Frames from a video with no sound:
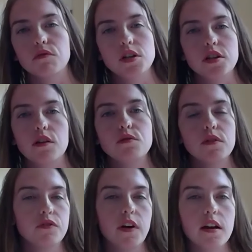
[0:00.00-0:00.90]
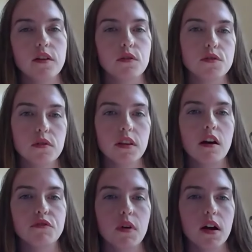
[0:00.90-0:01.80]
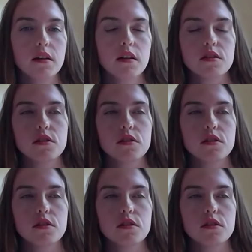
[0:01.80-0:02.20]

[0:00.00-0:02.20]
reaching out to a friend or to a loved one.